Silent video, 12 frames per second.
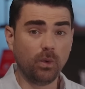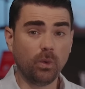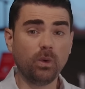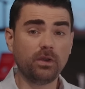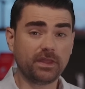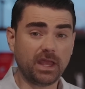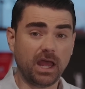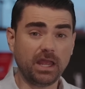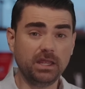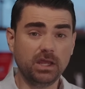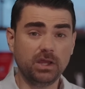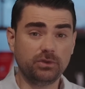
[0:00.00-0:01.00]
or the
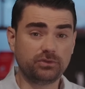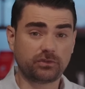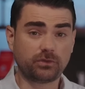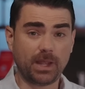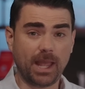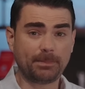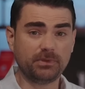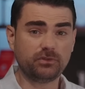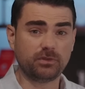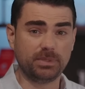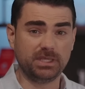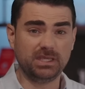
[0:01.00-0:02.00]
guy who just so
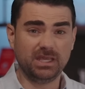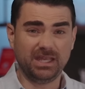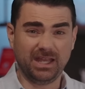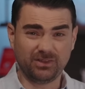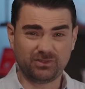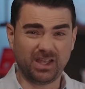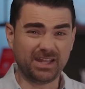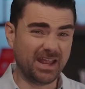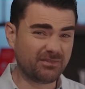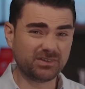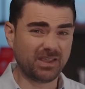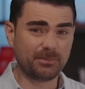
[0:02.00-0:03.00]
happens to be outside
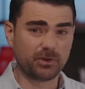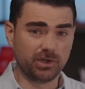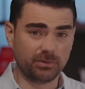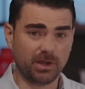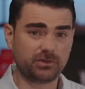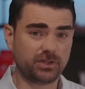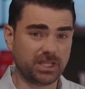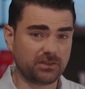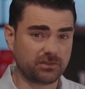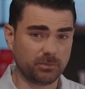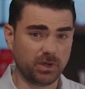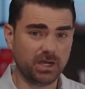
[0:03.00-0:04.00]
every time you're in a rush to
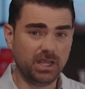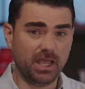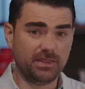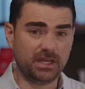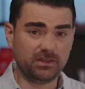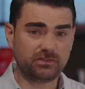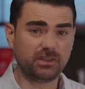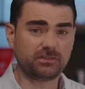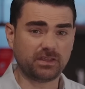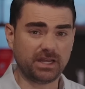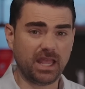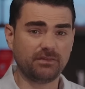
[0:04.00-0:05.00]
get somewhere and then
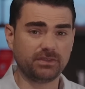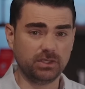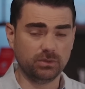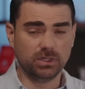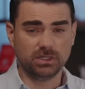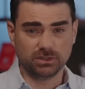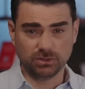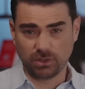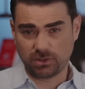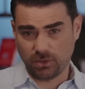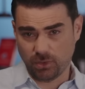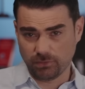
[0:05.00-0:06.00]
insists on having you
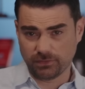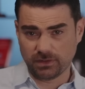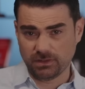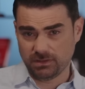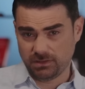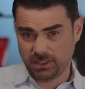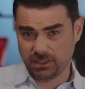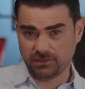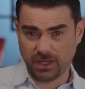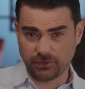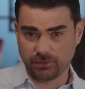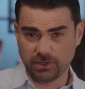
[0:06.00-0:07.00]
look over his
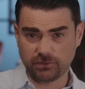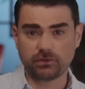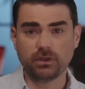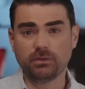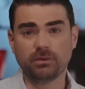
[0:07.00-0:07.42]
hydrangeas?